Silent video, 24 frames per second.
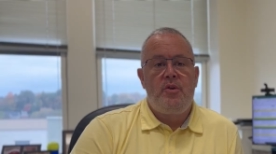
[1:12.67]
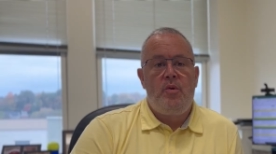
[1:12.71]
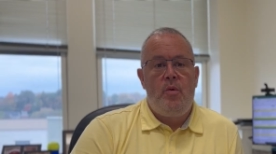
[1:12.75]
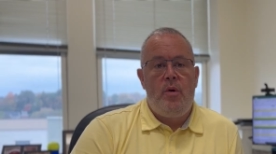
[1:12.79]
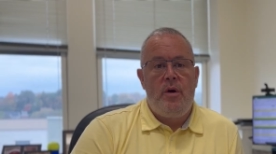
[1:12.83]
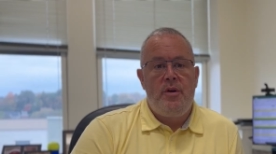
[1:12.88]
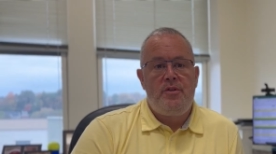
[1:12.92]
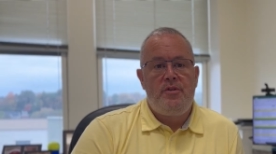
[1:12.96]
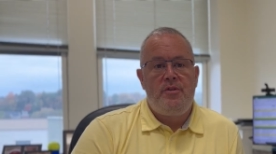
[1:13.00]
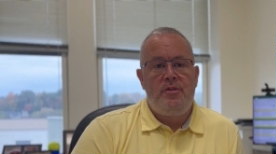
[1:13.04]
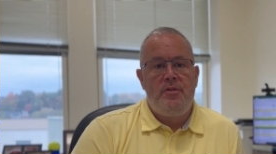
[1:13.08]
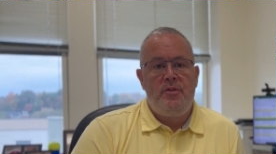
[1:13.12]

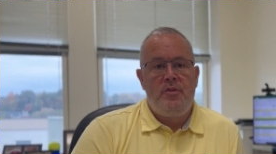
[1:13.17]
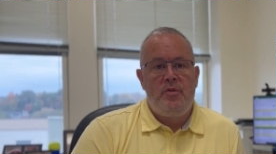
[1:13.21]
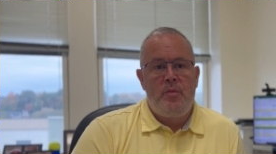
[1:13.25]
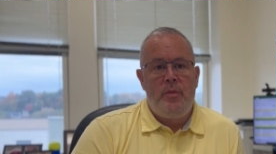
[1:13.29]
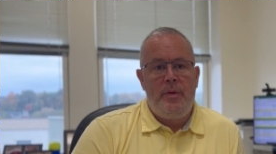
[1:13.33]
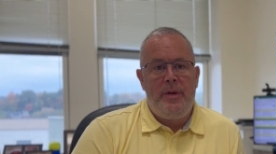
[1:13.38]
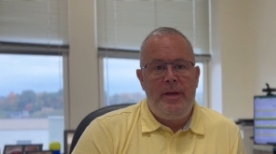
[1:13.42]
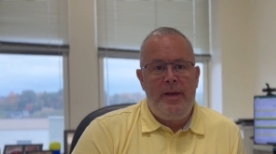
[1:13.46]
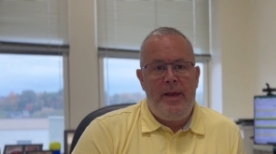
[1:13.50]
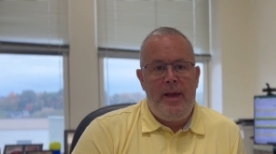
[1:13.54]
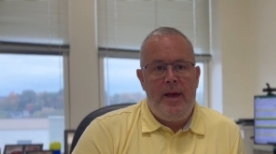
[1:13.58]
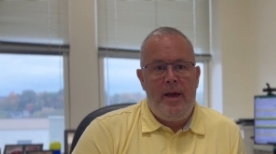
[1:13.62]
questions
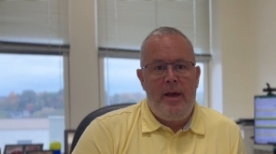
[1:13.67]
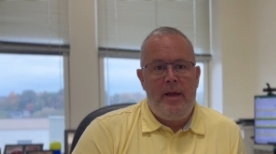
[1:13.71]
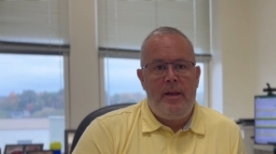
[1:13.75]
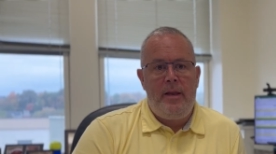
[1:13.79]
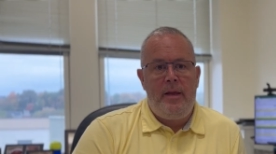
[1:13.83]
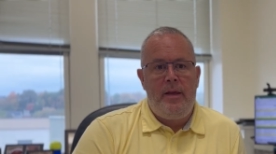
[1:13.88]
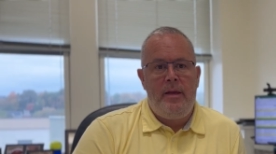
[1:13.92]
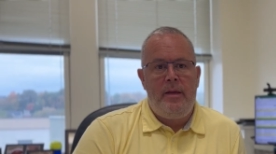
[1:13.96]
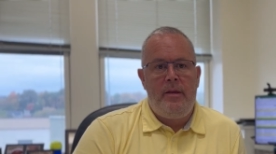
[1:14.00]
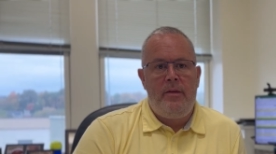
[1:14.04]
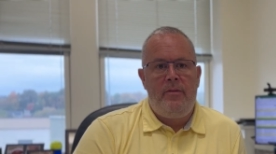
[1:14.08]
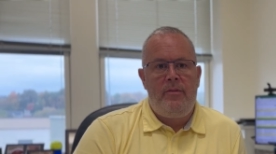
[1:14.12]
we get
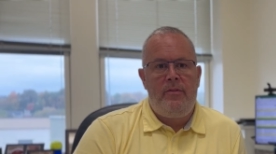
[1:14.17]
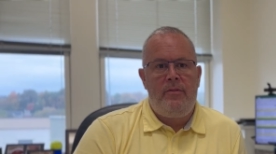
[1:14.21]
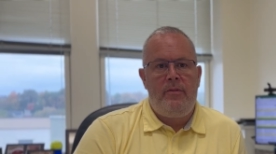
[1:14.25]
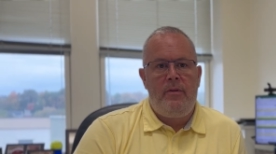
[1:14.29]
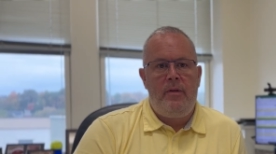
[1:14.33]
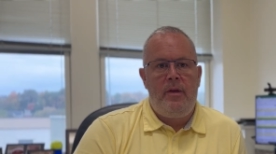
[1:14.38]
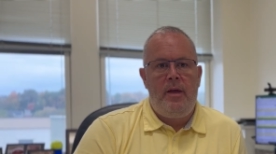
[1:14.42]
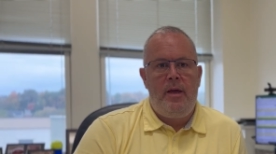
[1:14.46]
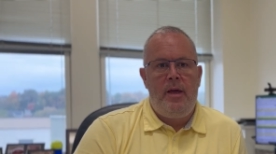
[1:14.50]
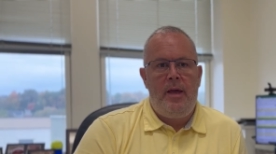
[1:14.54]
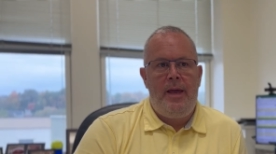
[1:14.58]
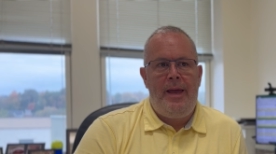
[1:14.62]
is
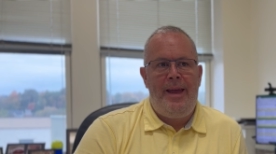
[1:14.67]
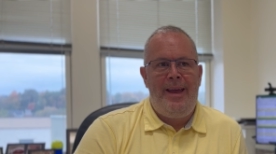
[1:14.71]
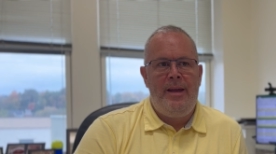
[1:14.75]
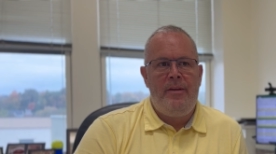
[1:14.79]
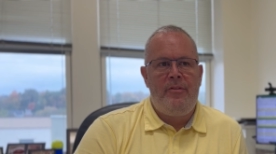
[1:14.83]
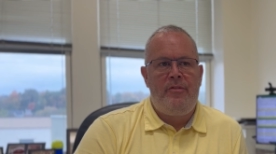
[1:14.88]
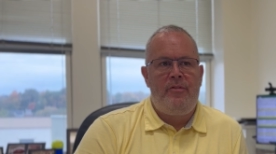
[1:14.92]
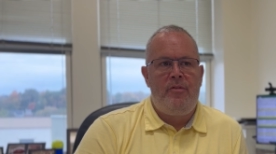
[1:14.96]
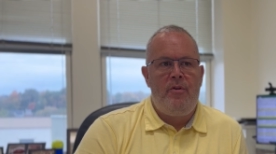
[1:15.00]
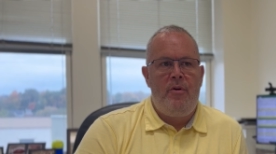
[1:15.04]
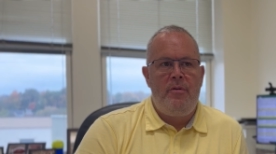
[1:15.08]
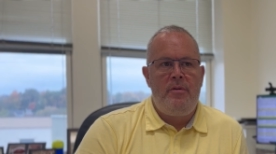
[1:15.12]

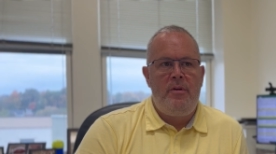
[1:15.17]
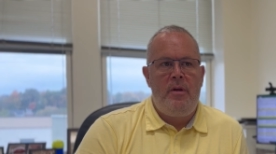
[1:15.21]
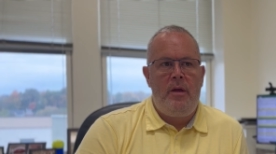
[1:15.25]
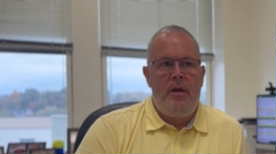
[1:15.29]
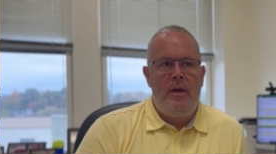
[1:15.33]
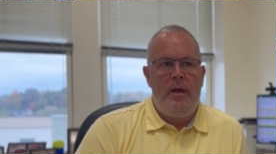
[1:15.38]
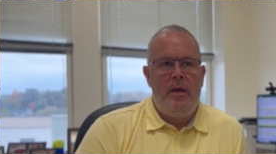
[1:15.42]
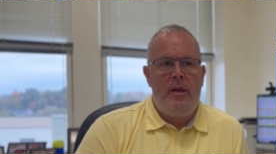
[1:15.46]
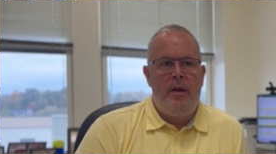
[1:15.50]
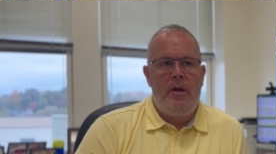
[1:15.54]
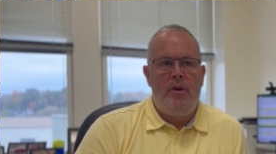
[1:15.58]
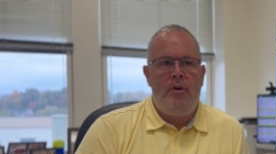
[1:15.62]

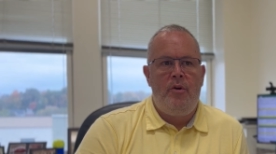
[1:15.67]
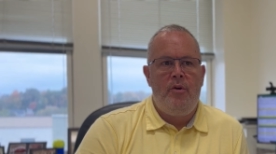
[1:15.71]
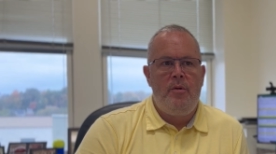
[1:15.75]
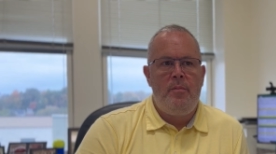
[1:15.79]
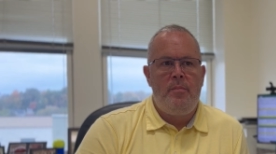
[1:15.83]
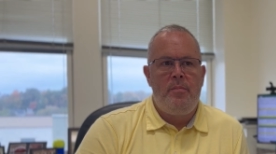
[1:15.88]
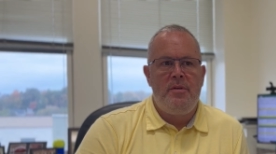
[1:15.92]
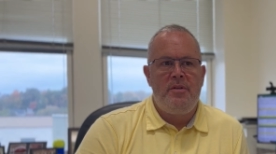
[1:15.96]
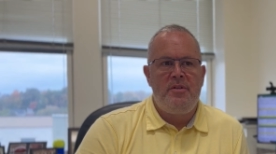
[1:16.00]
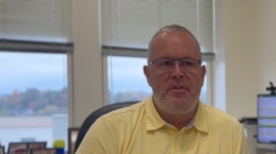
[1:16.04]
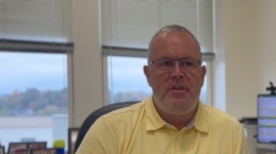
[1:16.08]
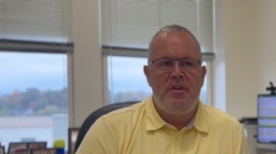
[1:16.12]
Ansonia in a good
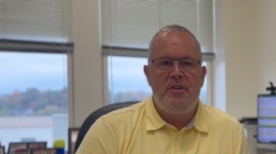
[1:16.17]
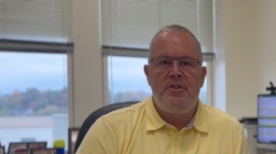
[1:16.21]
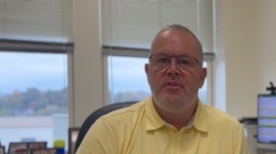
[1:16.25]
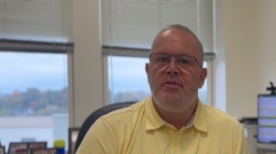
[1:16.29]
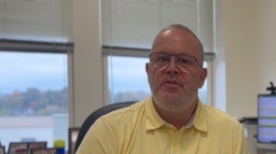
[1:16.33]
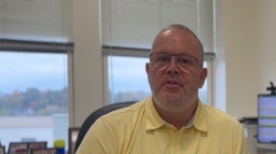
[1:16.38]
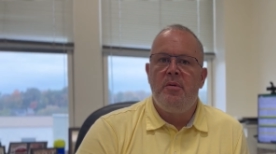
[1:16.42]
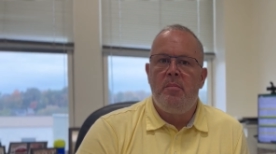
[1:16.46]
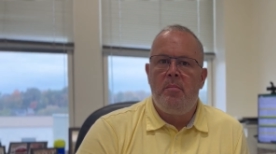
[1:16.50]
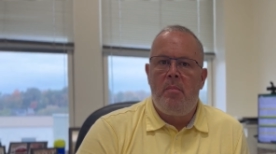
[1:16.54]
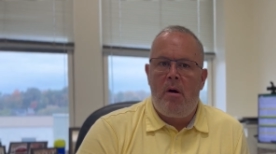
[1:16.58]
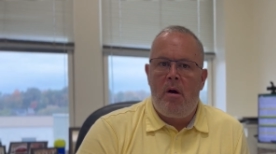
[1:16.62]
position
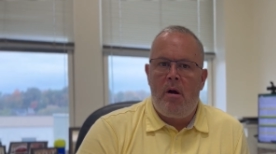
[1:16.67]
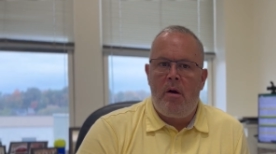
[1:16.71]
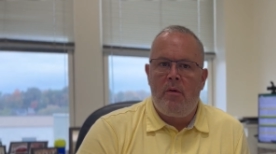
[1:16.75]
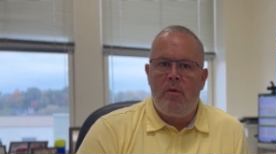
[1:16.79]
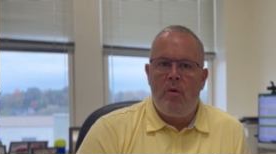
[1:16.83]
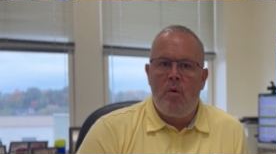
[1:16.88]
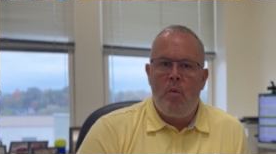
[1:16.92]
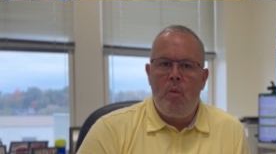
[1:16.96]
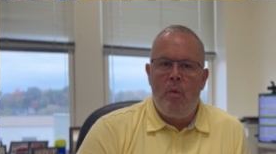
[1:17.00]
to borrow?